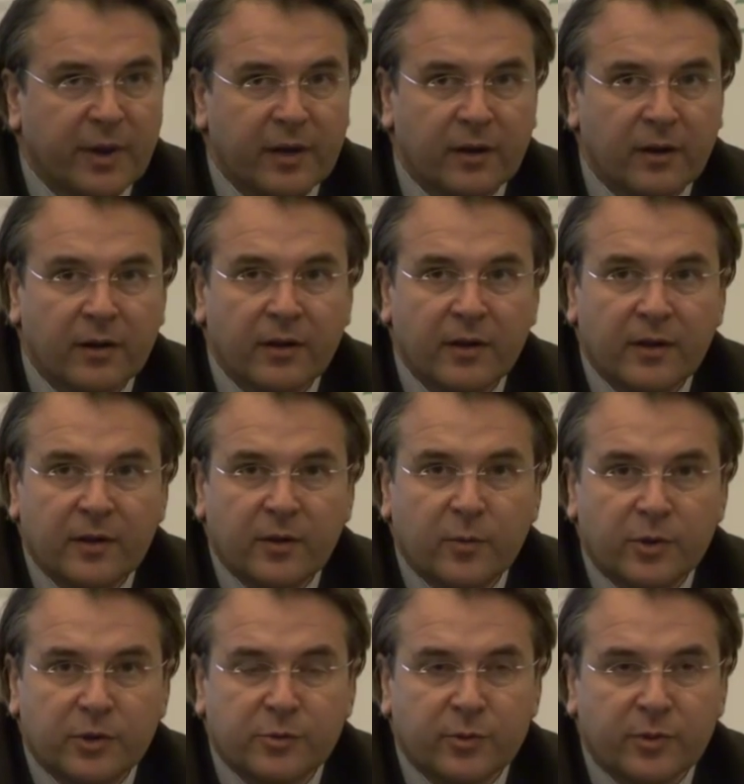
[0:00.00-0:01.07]
panel,
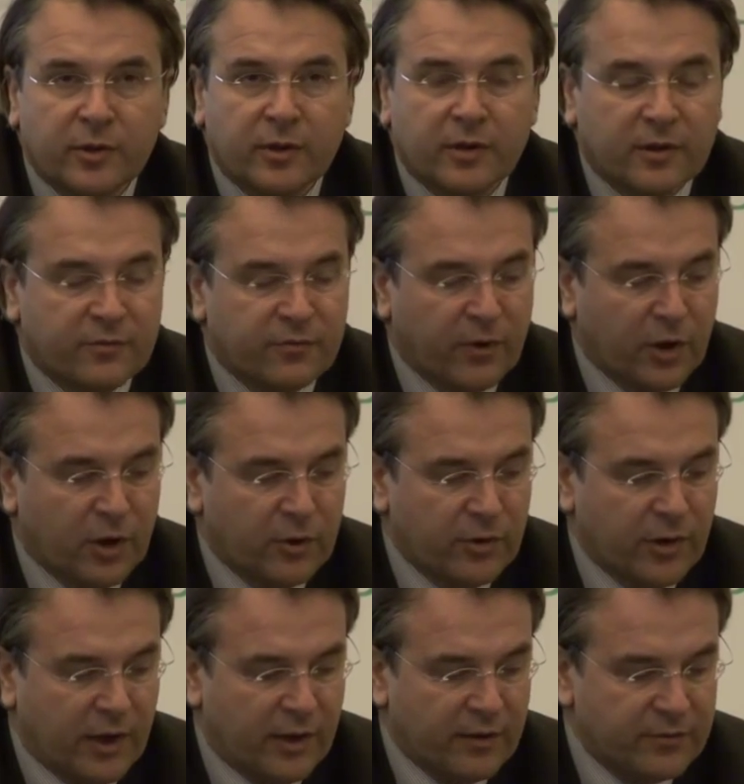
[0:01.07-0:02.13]
which will
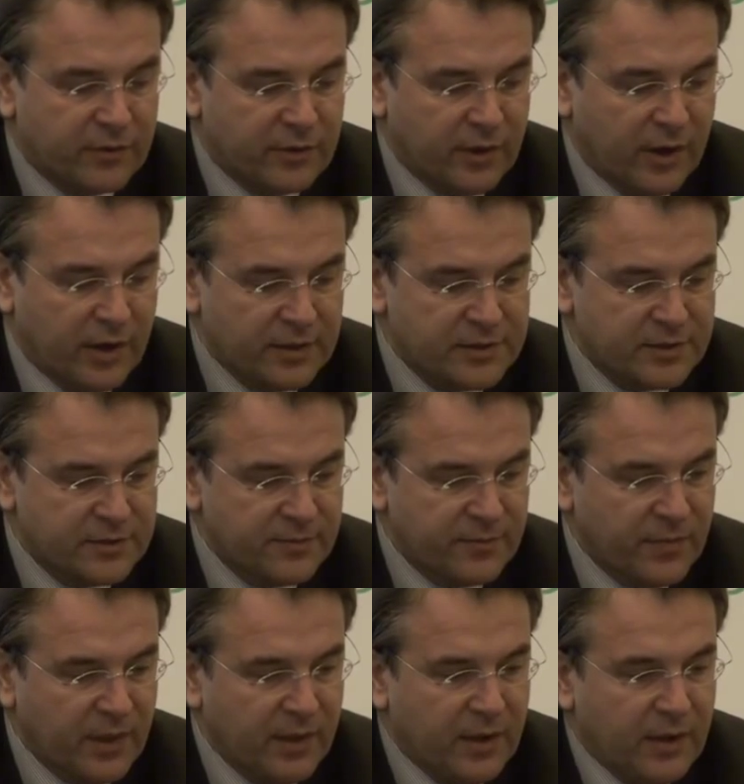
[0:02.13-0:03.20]
follow after us.
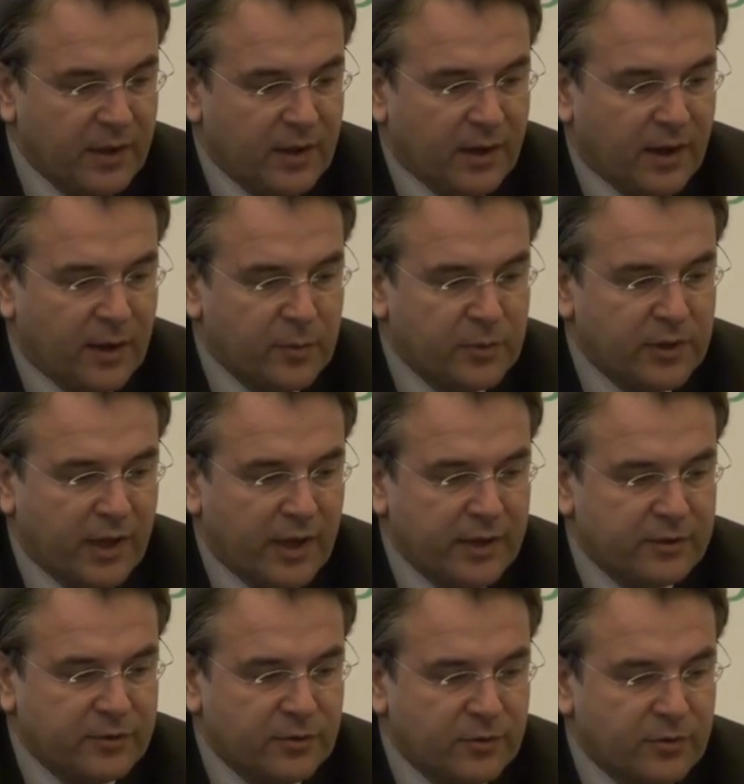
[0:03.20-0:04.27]
I would
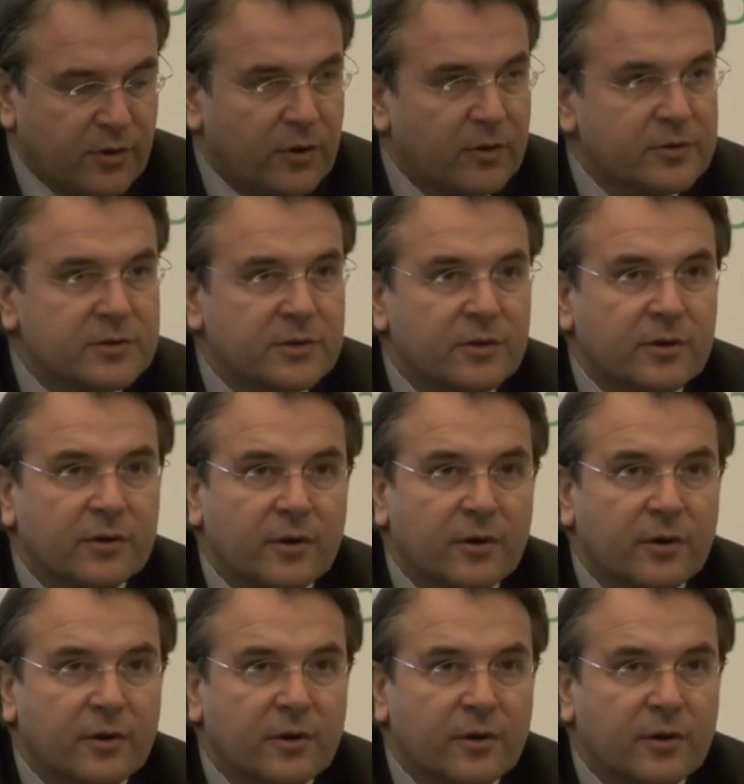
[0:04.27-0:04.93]
like to also,